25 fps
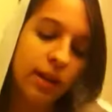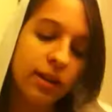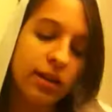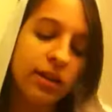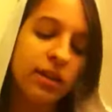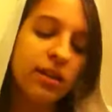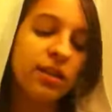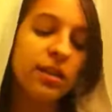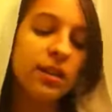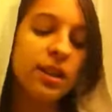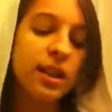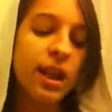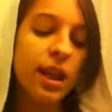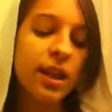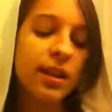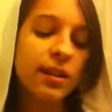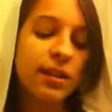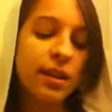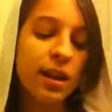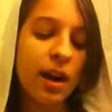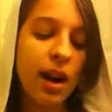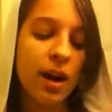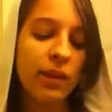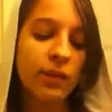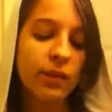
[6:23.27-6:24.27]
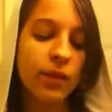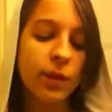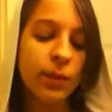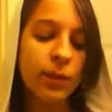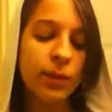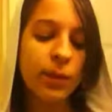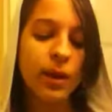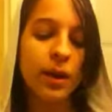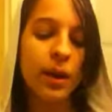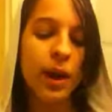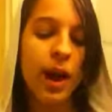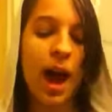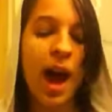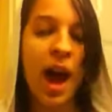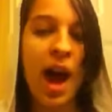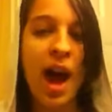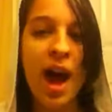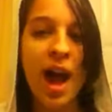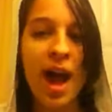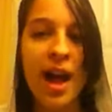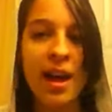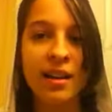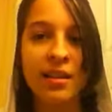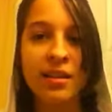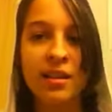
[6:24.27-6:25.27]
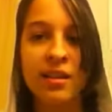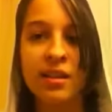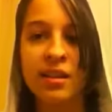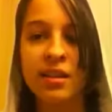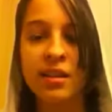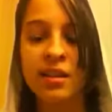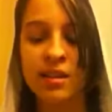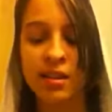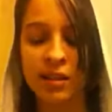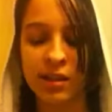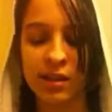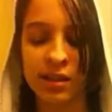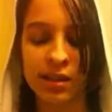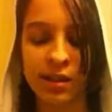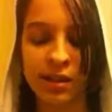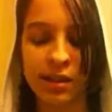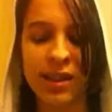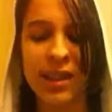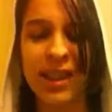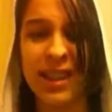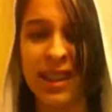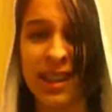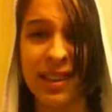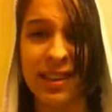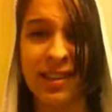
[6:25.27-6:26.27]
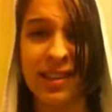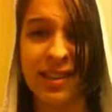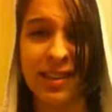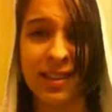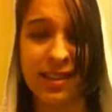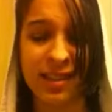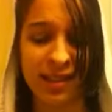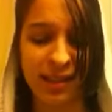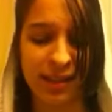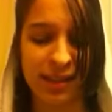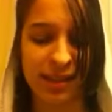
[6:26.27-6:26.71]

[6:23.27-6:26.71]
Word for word: Does it get to often wear a hat? Yes.